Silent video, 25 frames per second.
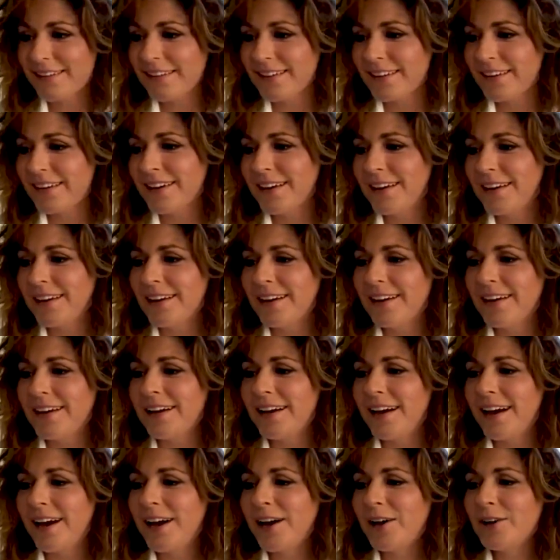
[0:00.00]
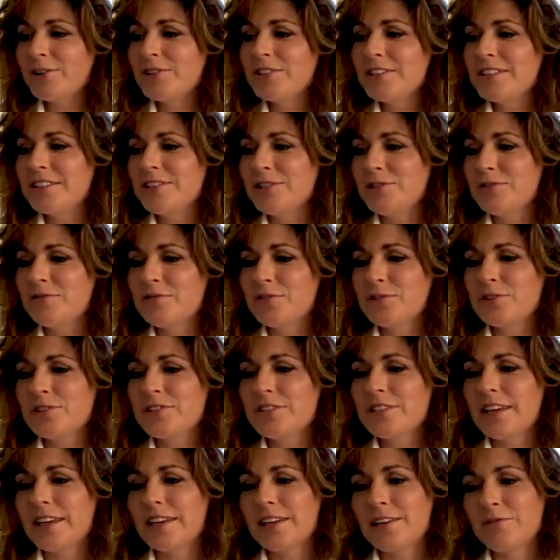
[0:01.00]
How did you first
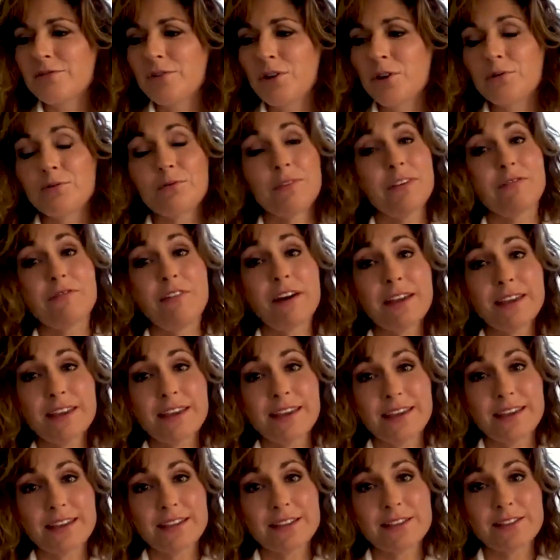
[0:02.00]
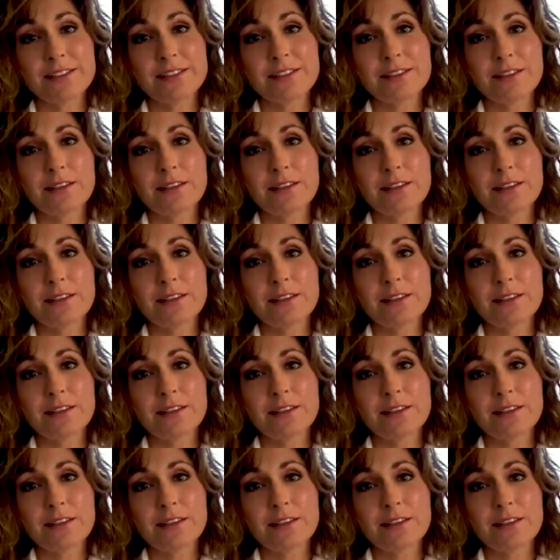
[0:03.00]
get involved with Vikings?